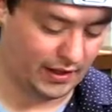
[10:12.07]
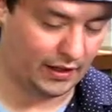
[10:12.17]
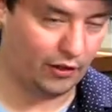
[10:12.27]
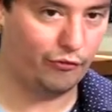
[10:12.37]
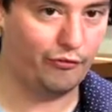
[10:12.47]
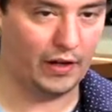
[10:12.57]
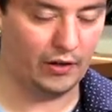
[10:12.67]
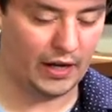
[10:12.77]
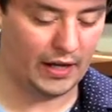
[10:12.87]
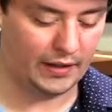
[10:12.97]

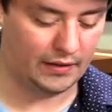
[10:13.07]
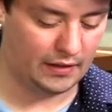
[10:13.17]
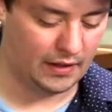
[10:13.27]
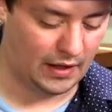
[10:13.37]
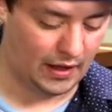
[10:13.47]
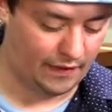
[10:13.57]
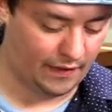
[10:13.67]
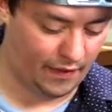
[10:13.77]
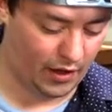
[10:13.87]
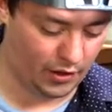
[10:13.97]
nanofarad, and
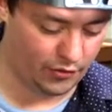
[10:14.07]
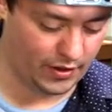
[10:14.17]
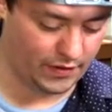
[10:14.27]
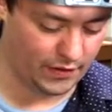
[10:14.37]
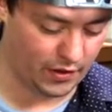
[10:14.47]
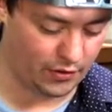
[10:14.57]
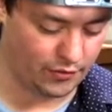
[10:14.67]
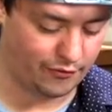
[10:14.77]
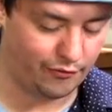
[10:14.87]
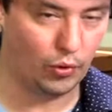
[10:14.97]
then the 100 is your
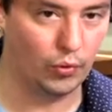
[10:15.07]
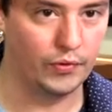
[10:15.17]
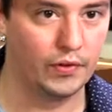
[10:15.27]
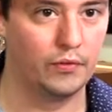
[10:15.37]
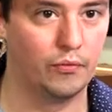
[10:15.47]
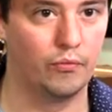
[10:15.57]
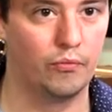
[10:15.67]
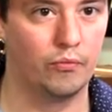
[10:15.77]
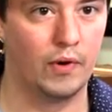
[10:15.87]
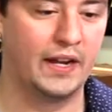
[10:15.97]
100-volt
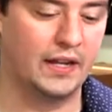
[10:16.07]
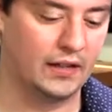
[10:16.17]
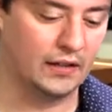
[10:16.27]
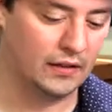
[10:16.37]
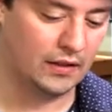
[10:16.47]
rating.